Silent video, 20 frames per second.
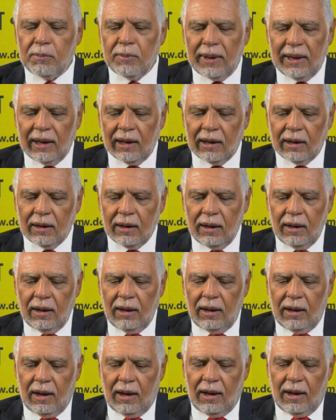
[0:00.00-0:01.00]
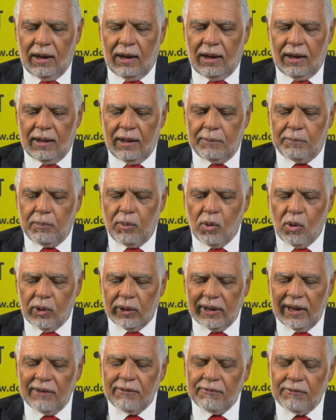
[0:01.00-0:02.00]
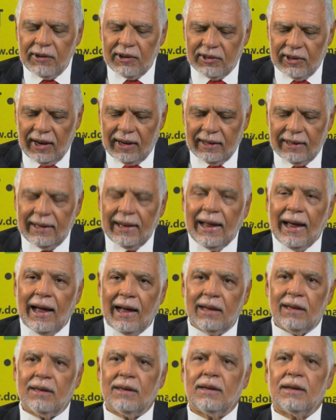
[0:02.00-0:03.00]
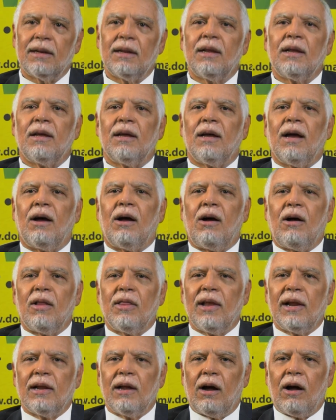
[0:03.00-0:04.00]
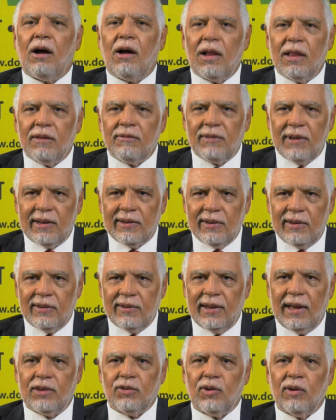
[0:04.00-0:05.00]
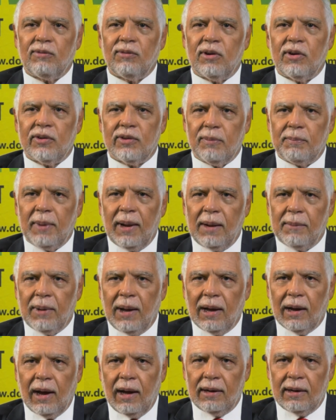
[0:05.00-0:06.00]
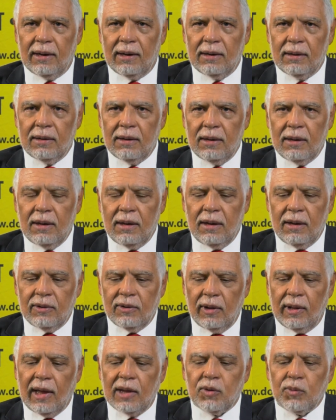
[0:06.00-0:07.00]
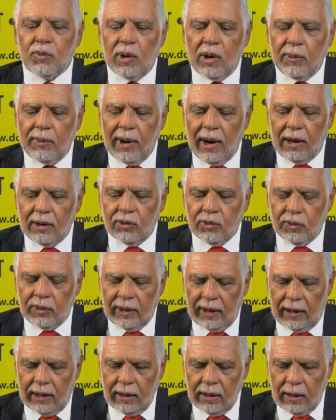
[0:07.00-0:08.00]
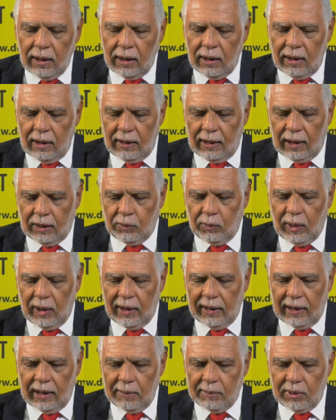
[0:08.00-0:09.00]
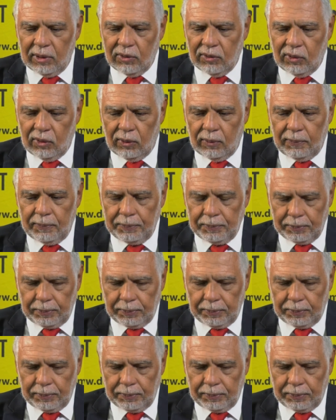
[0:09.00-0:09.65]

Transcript: make the port efficiently handle all the vessels that traverse the Panama Canal. So that's where we are today, that we are able to